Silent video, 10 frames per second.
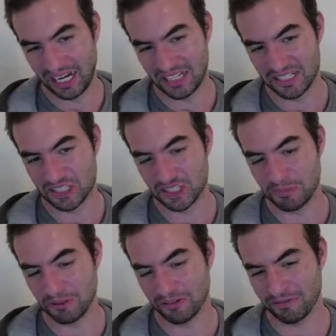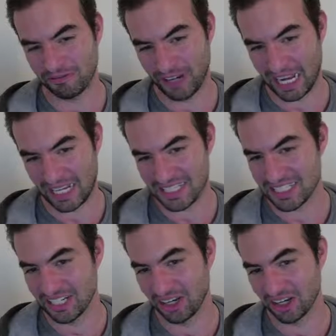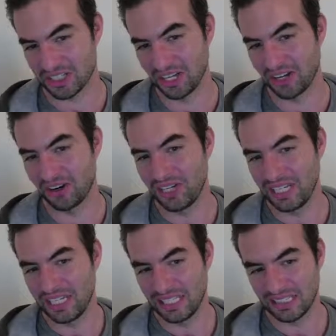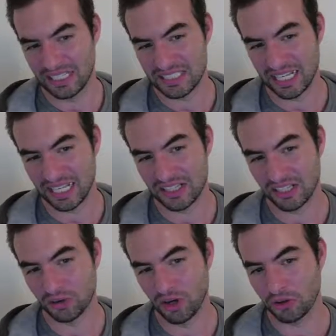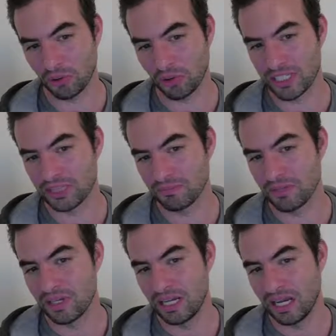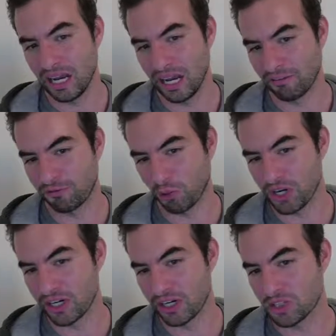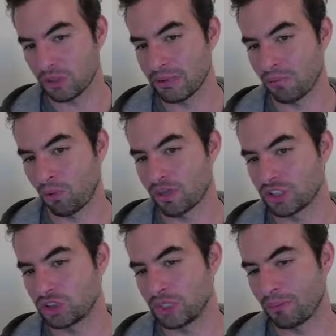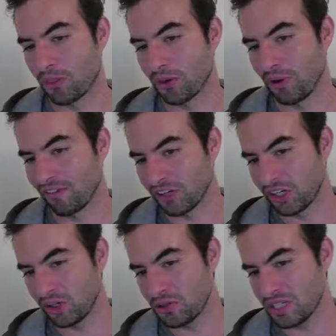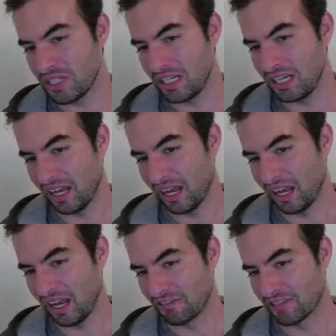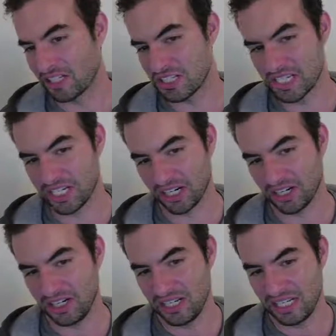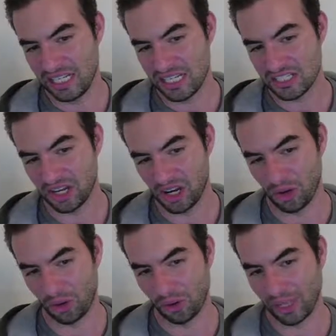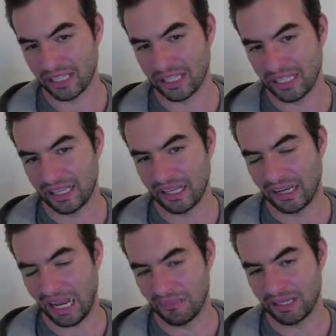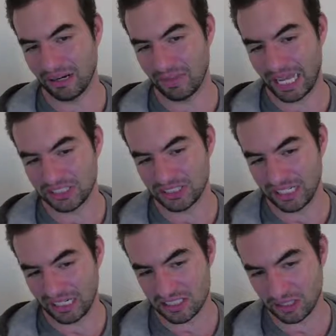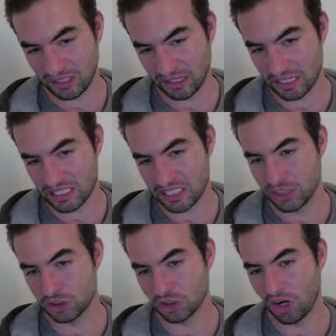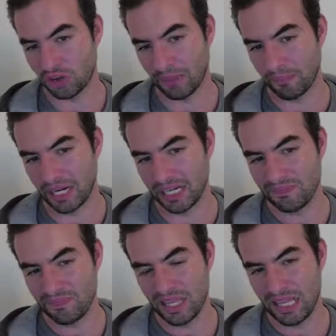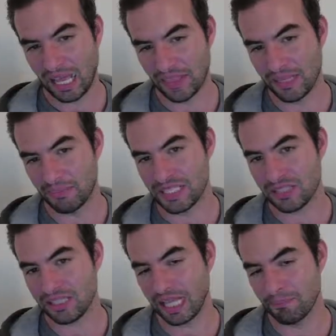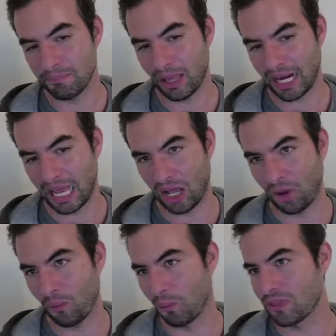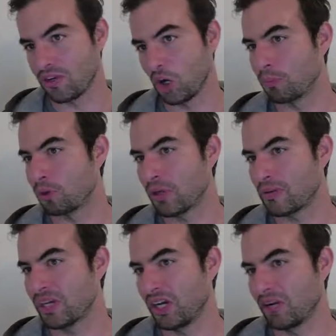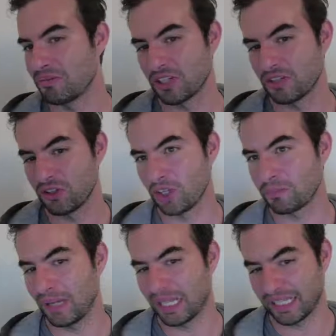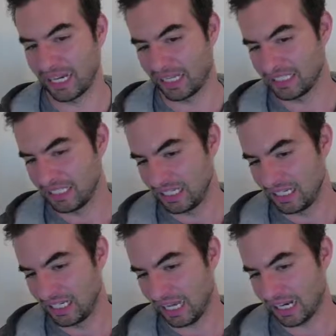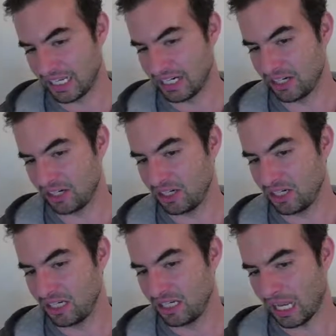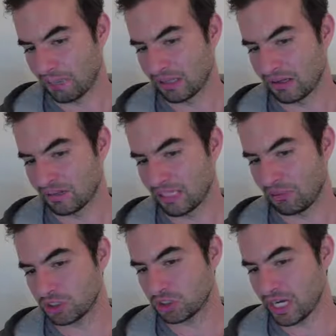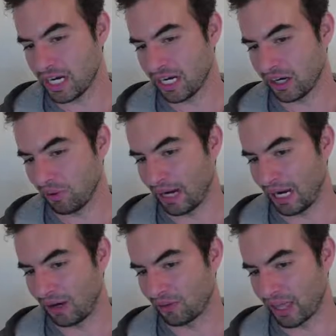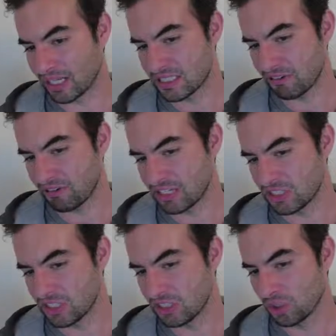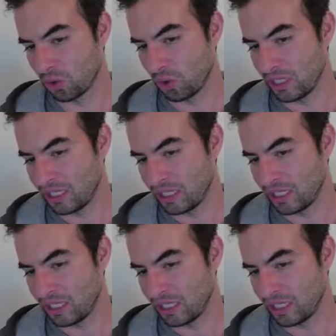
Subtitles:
super fast still. So they say the growth will lead to 4 years will be more than triple the revenues this year. So, like, I mean, imagine as a huge growth company, and they basically got bought out with no premium. So look back at here, I mean, they were trading around like 72